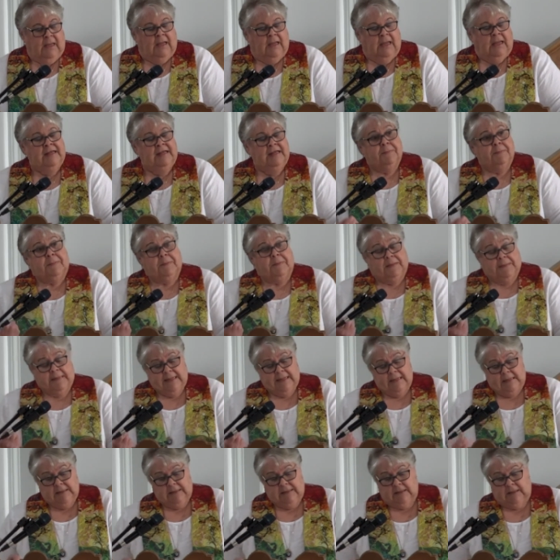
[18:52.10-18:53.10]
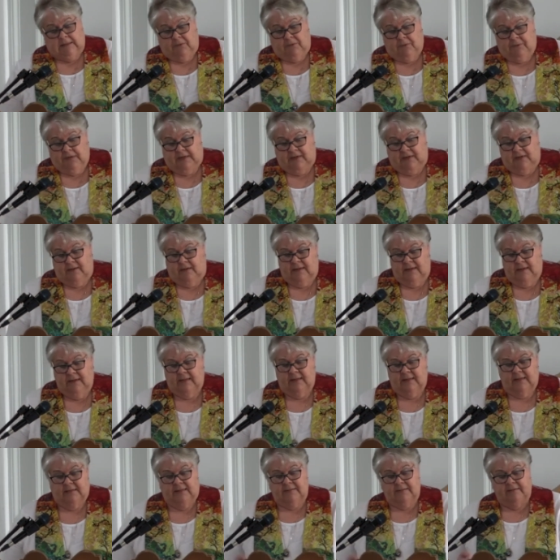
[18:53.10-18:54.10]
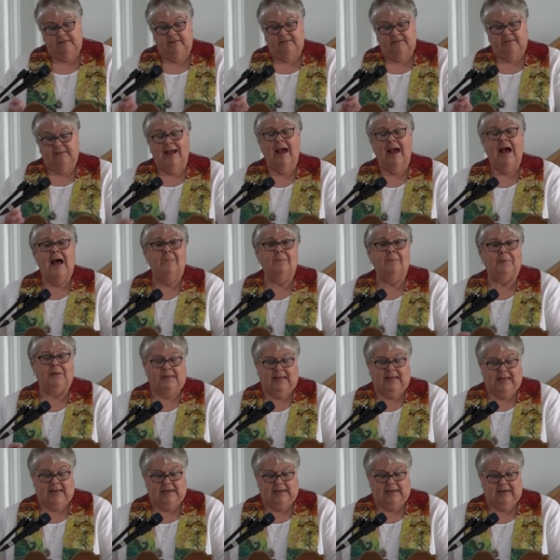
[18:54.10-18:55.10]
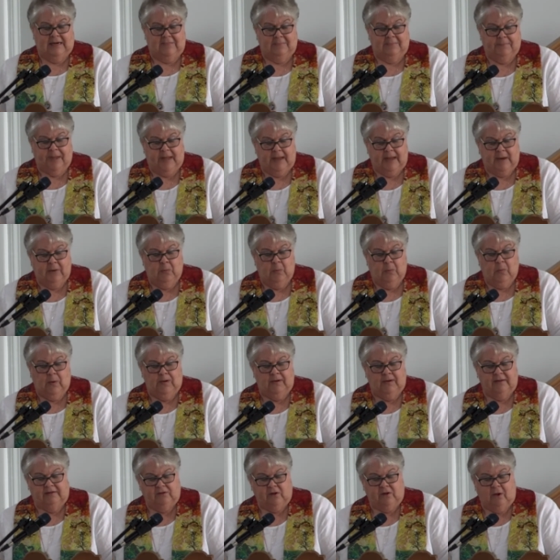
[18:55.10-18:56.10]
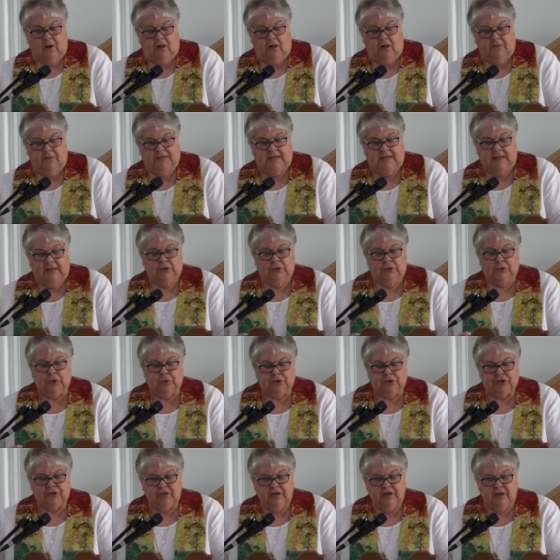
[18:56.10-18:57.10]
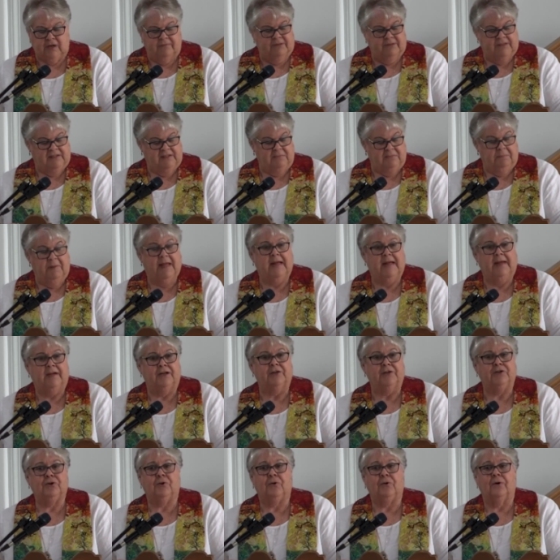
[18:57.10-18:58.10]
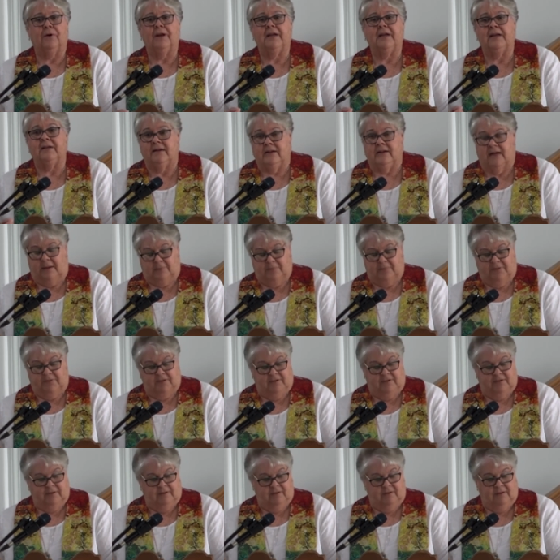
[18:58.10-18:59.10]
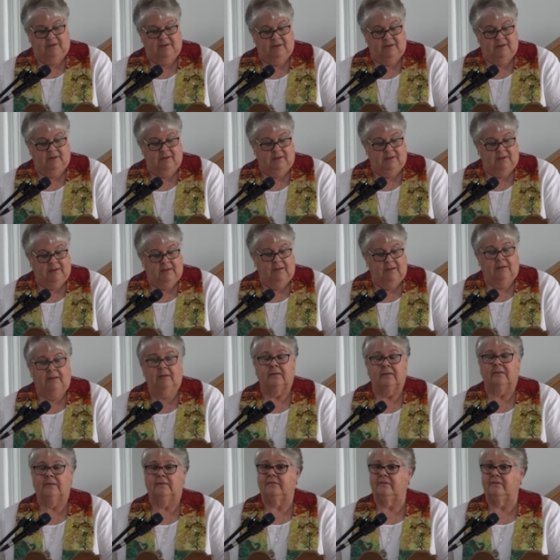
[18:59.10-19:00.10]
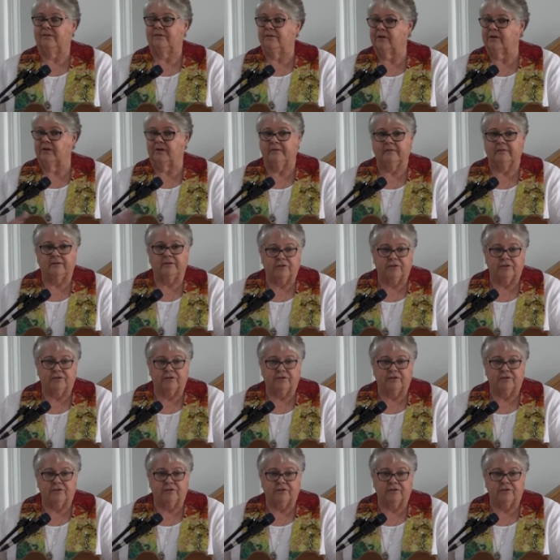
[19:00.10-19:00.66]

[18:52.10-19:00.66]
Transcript: In the political arena, this is complicated by what is called the illusion of explanatory depth. This is just a